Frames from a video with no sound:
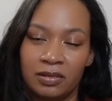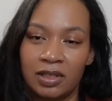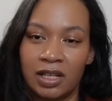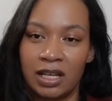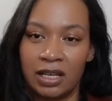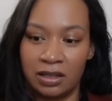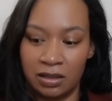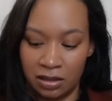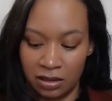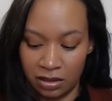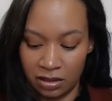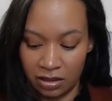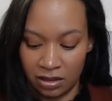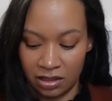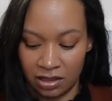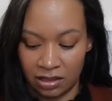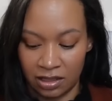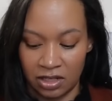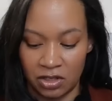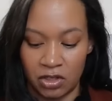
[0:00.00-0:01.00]
and the
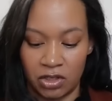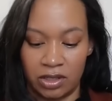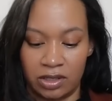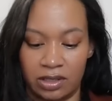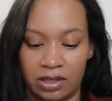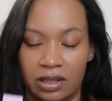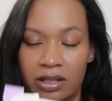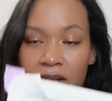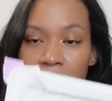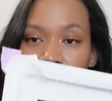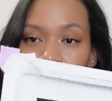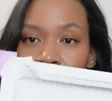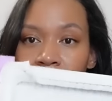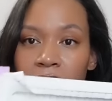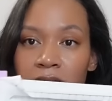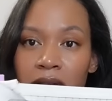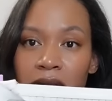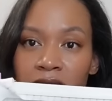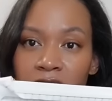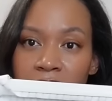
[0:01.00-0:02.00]
stitches lay
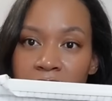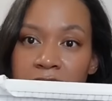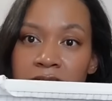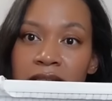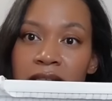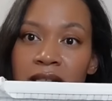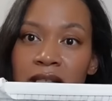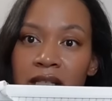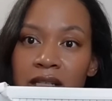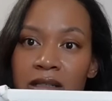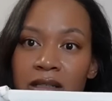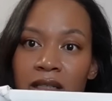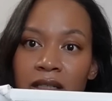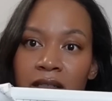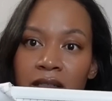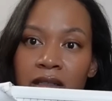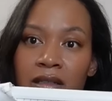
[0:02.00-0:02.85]
really nice and neat.